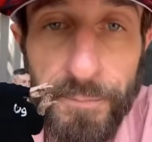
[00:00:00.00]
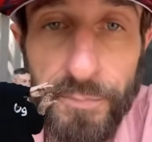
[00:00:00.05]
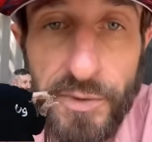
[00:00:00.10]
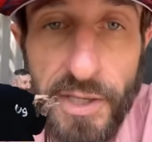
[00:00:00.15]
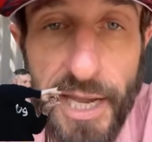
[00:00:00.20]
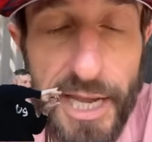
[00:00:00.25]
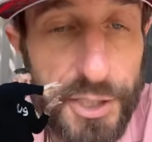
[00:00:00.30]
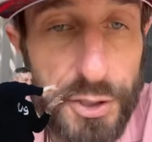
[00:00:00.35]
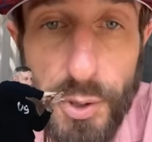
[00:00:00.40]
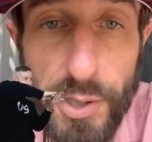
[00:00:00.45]

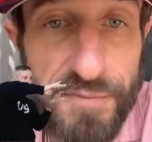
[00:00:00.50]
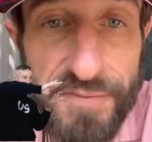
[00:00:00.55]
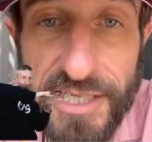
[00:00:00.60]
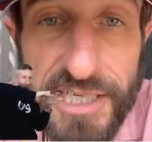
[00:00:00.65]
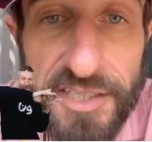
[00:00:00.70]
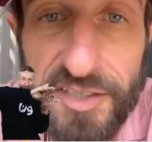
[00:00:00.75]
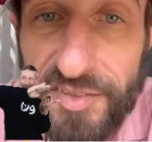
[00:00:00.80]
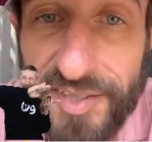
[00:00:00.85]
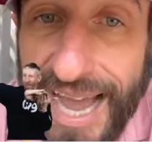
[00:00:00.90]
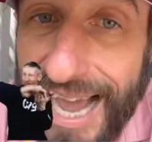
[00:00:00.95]
And you have the
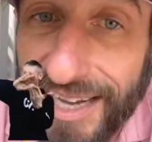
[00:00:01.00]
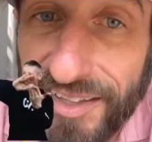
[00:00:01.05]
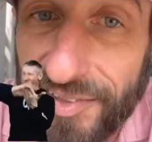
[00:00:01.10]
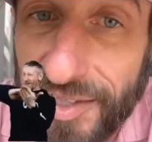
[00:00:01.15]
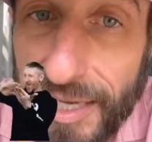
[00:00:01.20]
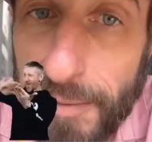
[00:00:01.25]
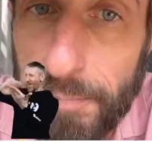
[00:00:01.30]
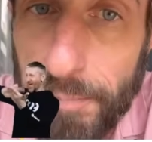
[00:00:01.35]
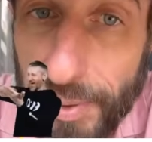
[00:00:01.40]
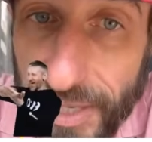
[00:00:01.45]
exact
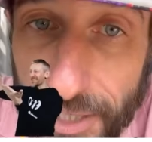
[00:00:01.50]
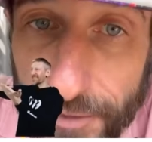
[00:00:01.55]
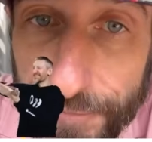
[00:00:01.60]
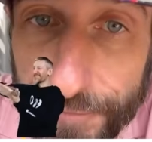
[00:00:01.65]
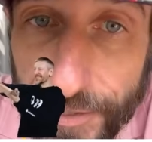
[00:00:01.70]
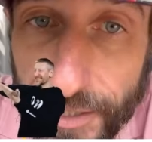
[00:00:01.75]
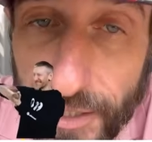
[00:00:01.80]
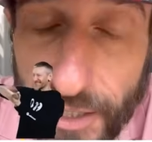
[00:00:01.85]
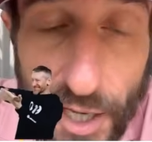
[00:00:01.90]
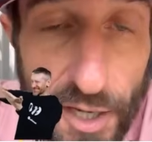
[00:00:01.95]
same
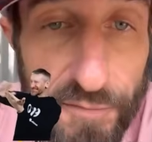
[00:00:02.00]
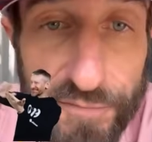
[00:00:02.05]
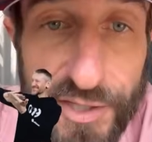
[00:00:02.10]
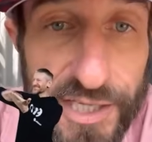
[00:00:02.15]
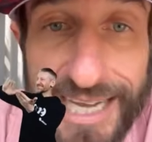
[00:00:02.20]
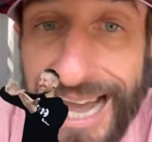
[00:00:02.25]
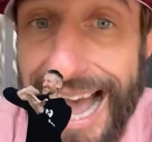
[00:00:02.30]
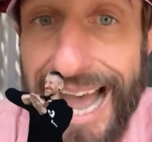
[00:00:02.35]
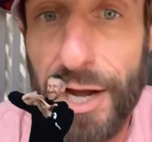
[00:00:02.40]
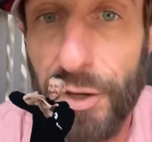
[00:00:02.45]
benefit of the
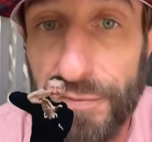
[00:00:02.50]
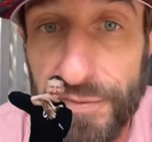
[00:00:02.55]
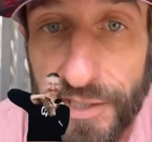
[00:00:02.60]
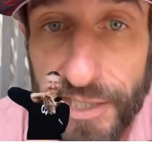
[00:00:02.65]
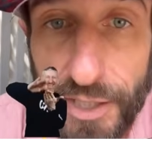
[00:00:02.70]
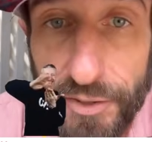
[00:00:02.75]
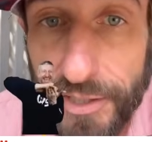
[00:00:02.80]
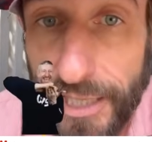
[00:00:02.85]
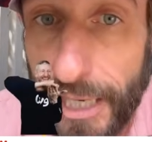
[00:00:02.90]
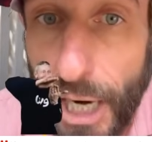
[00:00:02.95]
guy over
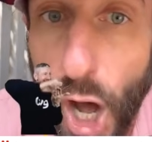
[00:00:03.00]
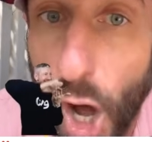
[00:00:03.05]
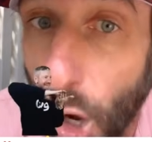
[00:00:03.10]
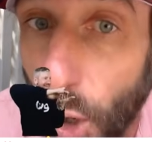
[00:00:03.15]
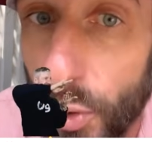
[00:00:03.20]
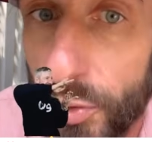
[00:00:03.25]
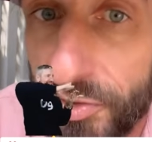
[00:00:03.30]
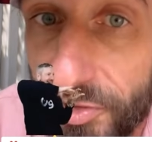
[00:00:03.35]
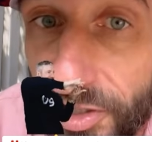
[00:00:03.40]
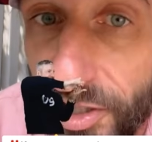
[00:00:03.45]
there that
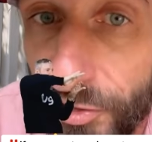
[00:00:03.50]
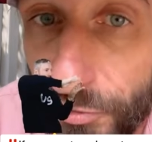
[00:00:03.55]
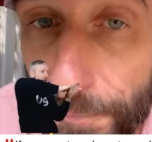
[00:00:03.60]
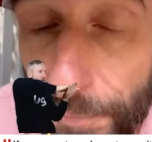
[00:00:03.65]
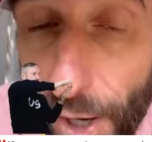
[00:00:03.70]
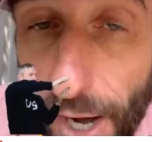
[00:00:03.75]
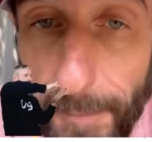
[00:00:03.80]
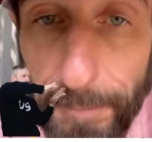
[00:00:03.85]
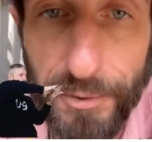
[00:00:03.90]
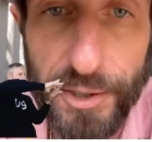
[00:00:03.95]
owns his
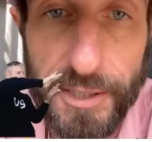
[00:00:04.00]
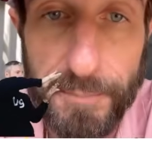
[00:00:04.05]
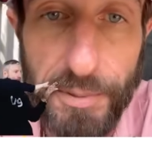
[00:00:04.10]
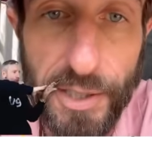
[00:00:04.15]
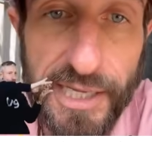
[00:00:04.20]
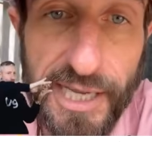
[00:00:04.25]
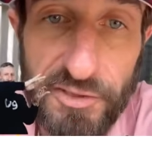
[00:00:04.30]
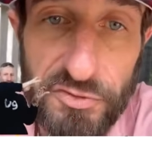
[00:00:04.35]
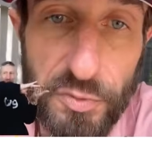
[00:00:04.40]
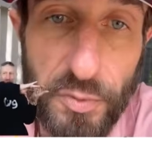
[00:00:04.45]
property. But
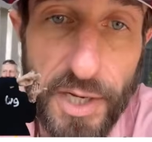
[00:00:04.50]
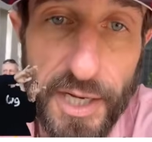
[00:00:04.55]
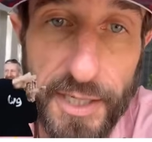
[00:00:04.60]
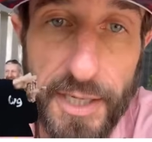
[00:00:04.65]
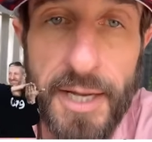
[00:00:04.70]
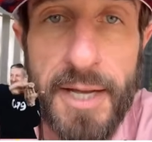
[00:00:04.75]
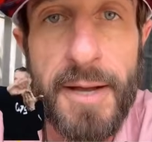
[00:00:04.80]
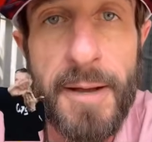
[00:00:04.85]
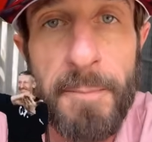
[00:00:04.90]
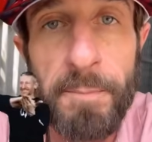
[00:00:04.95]
guess what?
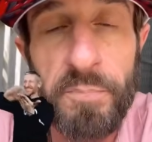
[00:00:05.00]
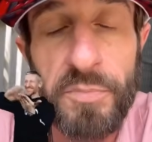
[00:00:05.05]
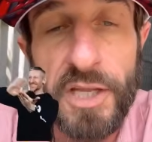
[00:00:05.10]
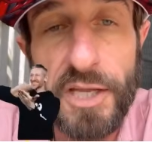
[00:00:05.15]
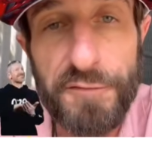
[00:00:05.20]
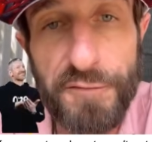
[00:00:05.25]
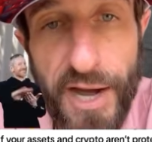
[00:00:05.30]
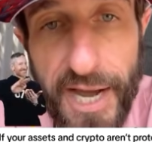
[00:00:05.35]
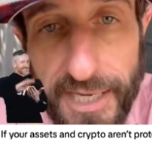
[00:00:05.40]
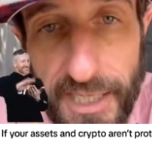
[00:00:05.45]
If
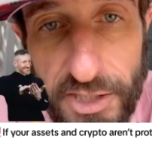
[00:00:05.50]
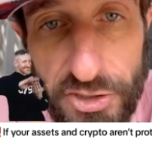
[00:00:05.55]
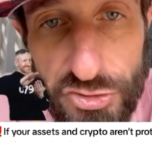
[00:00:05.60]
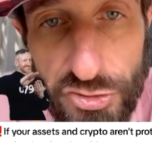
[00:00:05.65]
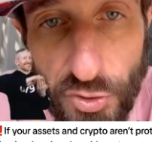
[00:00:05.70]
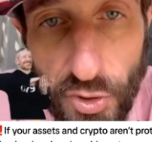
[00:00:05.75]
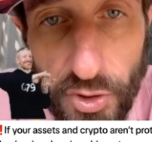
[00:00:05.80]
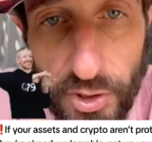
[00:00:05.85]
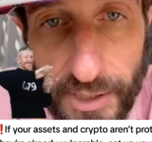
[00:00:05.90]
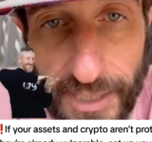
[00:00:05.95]
I
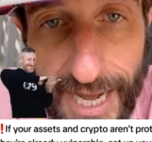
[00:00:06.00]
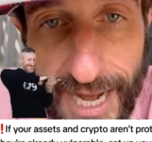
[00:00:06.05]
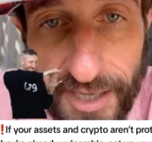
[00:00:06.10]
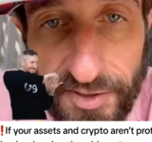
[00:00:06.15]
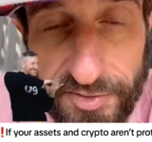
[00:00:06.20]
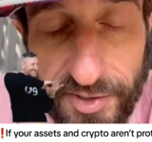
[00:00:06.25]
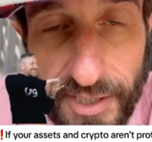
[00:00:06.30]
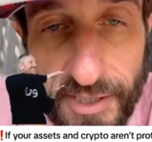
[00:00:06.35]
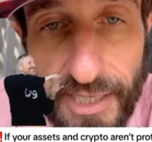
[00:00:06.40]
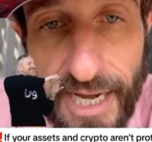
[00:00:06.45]
control an
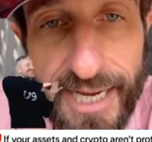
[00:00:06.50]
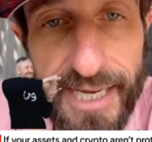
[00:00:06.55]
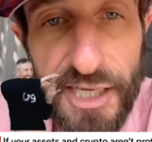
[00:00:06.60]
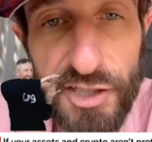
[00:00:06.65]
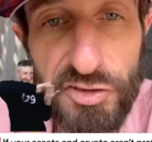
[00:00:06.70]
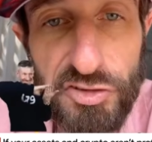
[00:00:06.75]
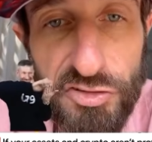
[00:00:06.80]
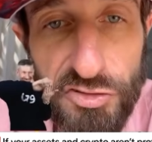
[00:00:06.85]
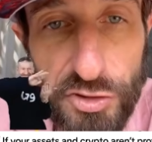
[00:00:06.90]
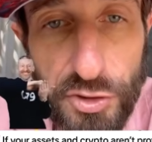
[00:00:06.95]
asset and I get
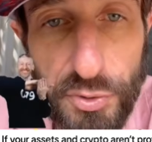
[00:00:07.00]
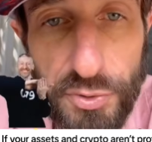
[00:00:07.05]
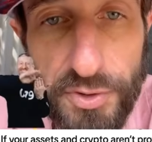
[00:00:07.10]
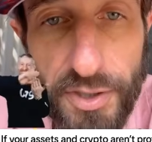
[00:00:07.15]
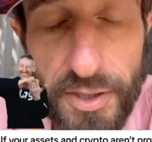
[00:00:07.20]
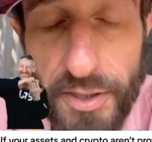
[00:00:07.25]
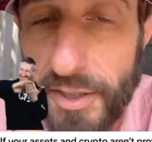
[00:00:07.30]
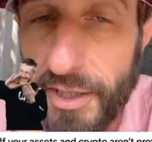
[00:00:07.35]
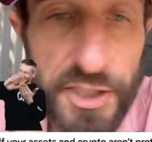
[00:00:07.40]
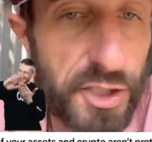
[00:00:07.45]
sued,
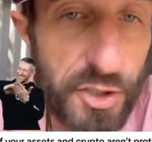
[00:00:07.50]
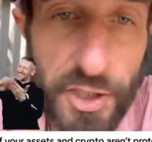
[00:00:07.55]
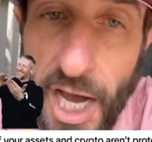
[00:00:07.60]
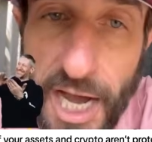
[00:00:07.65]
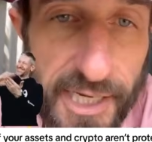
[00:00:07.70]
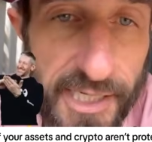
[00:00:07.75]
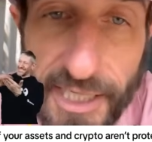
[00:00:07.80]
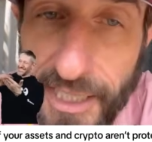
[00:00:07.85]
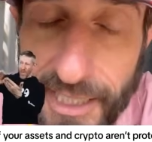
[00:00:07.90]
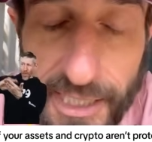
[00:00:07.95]
you're not
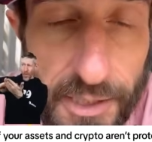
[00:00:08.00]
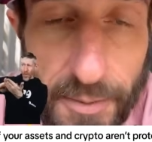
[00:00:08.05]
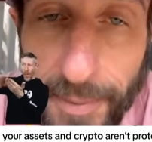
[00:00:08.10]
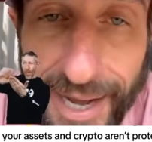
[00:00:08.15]
getting to my